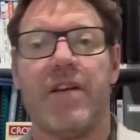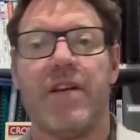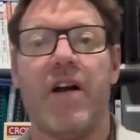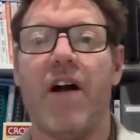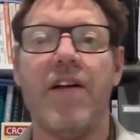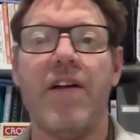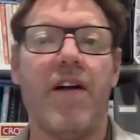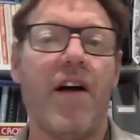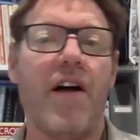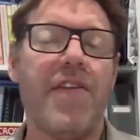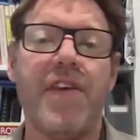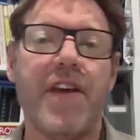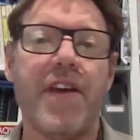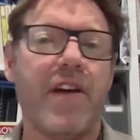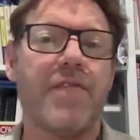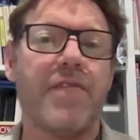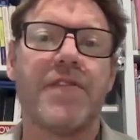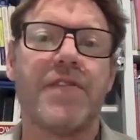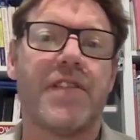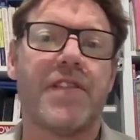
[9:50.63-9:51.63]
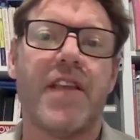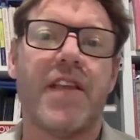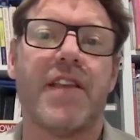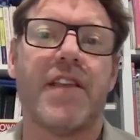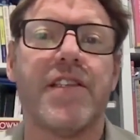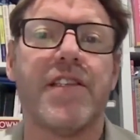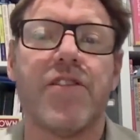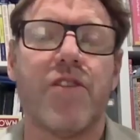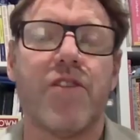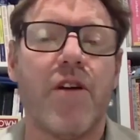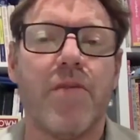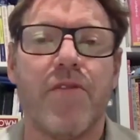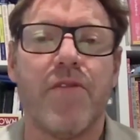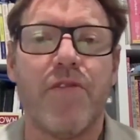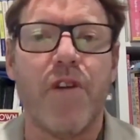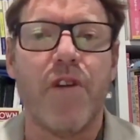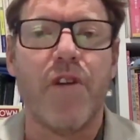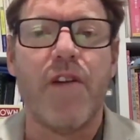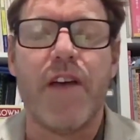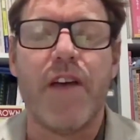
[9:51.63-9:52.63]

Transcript: I think I've said this story before.